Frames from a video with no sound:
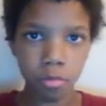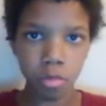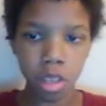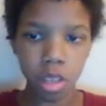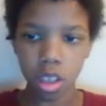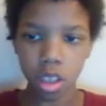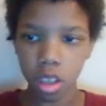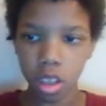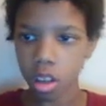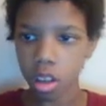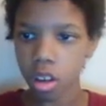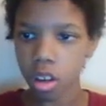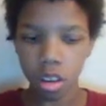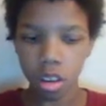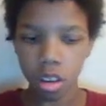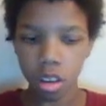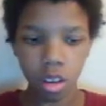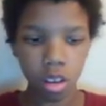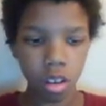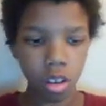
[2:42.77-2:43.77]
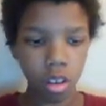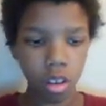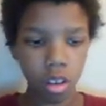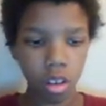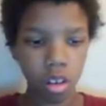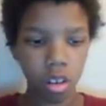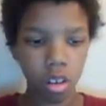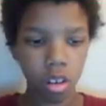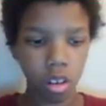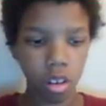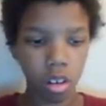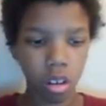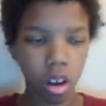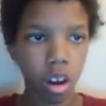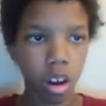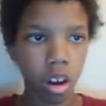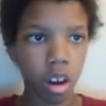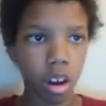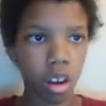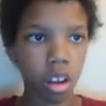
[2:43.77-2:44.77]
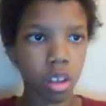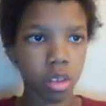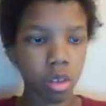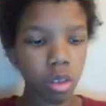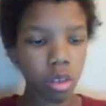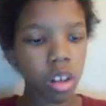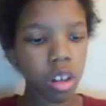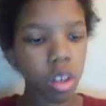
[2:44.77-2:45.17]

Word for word: me. Uh, we're